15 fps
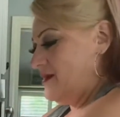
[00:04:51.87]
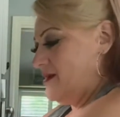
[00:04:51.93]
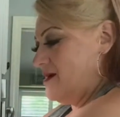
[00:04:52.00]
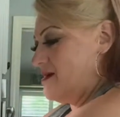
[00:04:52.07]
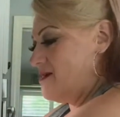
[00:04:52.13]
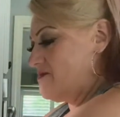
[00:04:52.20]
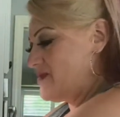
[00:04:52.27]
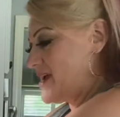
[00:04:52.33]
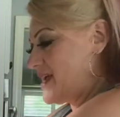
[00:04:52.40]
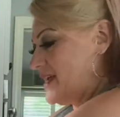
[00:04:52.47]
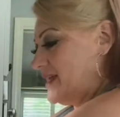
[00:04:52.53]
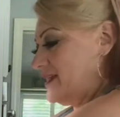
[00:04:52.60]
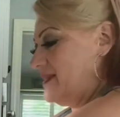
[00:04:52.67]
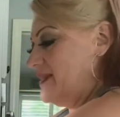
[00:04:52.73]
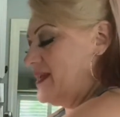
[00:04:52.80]
All right,
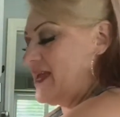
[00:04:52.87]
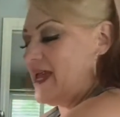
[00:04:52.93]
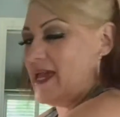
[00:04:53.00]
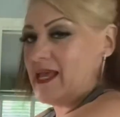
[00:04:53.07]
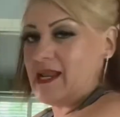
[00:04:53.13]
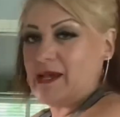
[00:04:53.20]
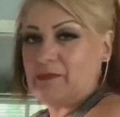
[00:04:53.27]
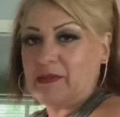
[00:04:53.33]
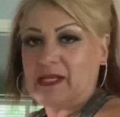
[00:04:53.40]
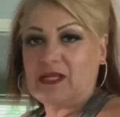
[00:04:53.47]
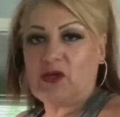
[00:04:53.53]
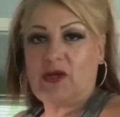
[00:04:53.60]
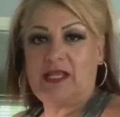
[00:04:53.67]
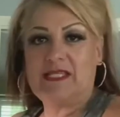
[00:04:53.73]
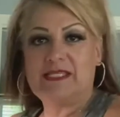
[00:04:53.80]
and I'm gonna go
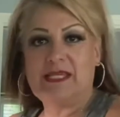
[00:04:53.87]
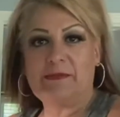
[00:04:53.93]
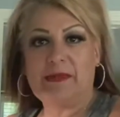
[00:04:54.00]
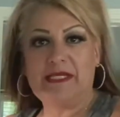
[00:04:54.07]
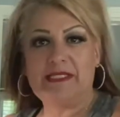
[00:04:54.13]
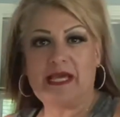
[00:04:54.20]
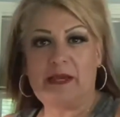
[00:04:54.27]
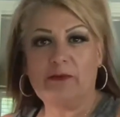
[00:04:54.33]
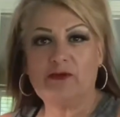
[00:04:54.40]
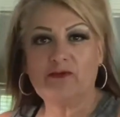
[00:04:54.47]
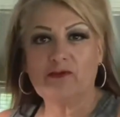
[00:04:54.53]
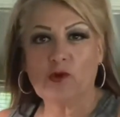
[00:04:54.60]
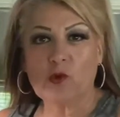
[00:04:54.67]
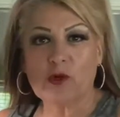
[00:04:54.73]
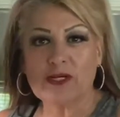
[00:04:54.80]
ahead and set my timer
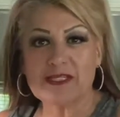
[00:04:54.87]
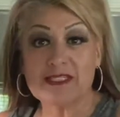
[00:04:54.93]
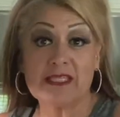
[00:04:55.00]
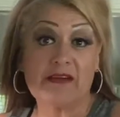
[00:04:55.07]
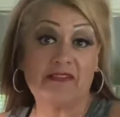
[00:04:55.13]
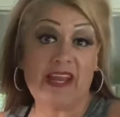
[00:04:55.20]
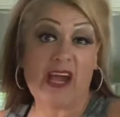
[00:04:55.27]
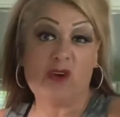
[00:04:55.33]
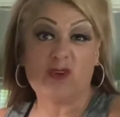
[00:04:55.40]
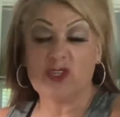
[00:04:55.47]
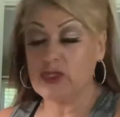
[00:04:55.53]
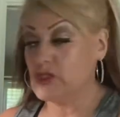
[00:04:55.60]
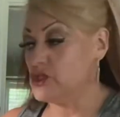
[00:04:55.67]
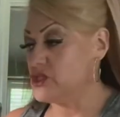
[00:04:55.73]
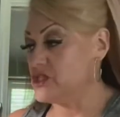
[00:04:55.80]
for 7
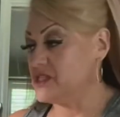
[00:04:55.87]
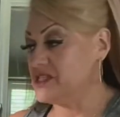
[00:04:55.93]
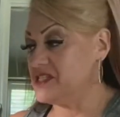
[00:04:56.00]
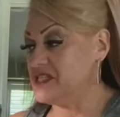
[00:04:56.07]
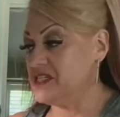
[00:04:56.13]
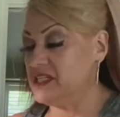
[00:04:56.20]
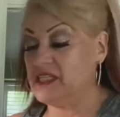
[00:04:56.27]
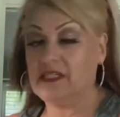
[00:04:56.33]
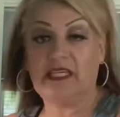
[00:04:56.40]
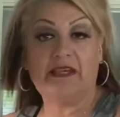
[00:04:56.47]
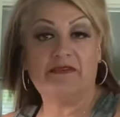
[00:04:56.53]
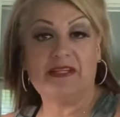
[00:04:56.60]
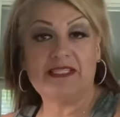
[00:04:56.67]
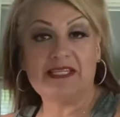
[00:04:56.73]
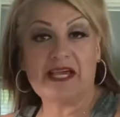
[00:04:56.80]
hours just to give
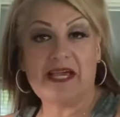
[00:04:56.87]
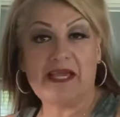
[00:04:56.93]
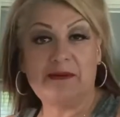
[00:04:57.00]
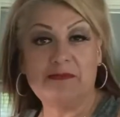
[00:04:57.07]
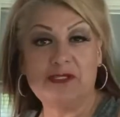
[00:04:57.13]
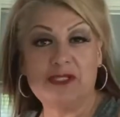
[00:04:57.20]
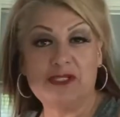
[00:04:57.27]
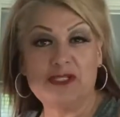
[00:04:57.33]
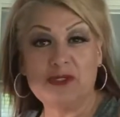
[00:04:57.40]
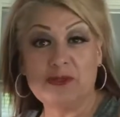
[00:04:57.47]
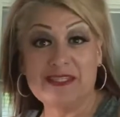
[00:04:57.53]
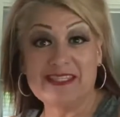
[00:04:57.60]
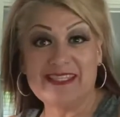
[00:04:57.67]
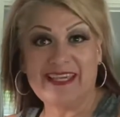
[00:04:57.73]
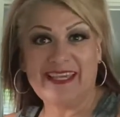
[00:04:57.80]
it time to do
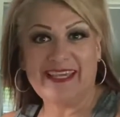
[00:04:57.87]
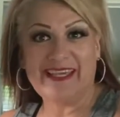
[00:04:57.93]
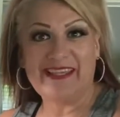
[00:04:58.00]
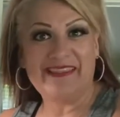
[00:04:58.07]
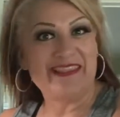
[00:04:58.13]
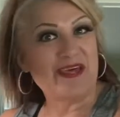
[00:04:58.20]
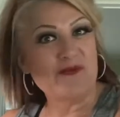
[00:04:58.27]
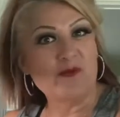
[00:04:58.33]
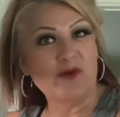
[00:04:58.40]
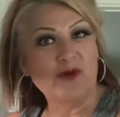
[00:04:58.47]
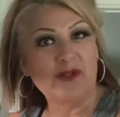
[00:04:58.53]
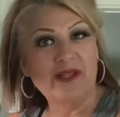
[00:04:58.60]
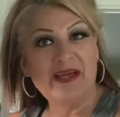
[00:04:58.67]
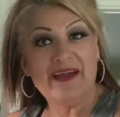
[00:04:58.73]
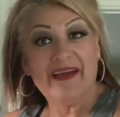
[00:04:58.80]
its thing, and then
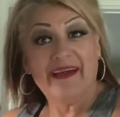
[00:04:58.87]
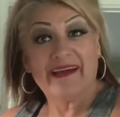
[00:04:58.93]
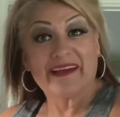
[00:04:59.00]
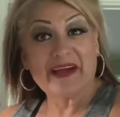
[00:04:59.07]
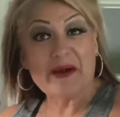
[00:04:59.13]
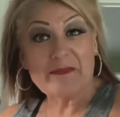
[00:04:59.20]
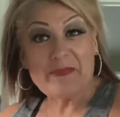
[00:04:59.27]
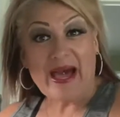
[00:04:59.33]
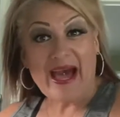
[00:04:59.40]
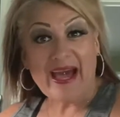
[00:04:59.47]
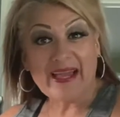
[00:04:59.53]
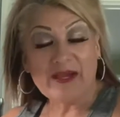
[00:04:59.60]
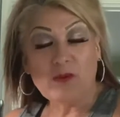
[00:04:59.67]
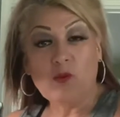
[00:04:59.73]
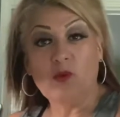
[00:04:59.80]
we'll come back,
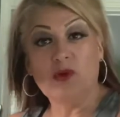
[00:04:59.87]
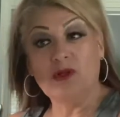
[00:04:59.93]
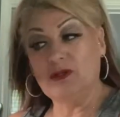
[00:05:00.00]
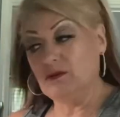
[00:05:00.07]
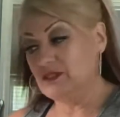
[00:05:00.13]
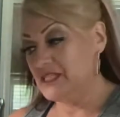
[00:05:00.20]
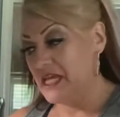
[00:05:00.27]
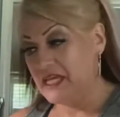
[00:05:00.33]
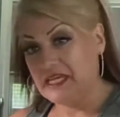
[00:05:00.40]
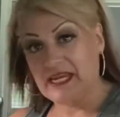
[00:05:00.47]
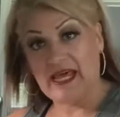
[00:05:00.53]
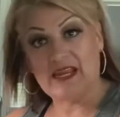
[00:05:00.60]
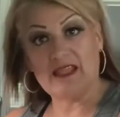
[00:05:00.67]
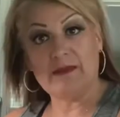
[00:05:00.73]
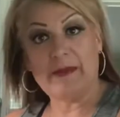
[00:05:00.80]
we'll take it
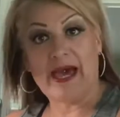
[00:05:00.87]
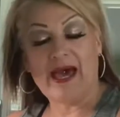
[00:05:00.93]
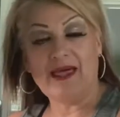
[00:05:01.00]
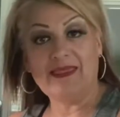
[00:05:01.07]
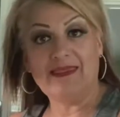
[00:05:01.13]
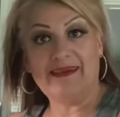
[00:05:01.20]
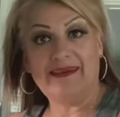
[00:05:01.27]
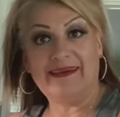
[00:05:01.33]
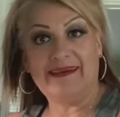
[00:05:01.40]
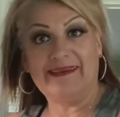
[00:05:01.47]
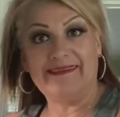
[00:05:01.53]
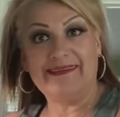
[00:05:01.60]
out of the bath and